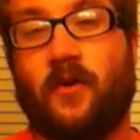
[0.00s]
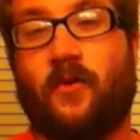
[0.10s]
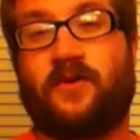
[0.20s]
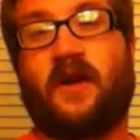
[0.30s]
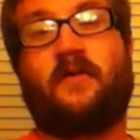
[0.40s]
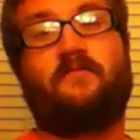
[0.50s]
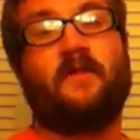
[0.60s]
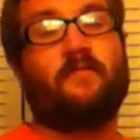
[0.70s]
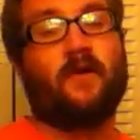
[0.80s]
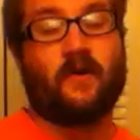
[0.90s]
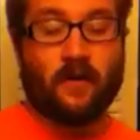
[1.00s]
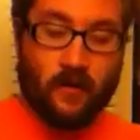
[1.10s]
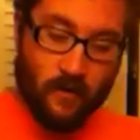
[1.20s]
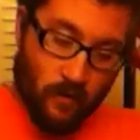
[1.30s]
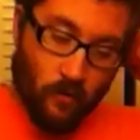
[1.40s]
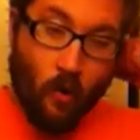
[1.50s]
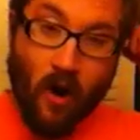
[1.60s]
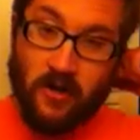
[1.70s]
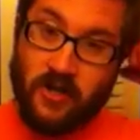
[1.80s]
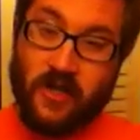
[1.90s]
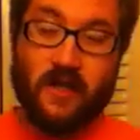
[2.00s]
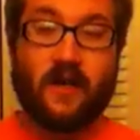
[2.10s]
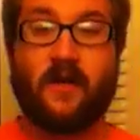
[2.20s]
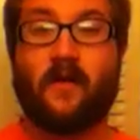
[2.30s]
which I remember watching,